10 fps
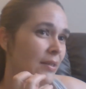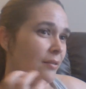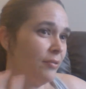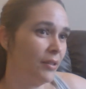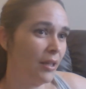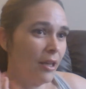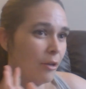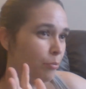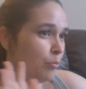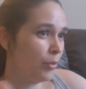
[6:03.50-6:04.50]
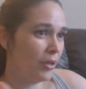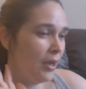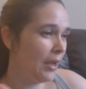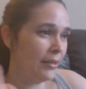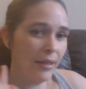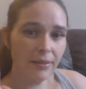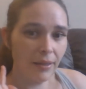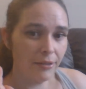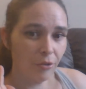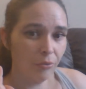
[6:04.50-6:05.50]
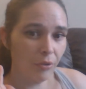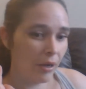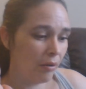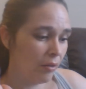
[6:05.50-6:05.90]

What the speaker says: I feel like. But again, I don't know how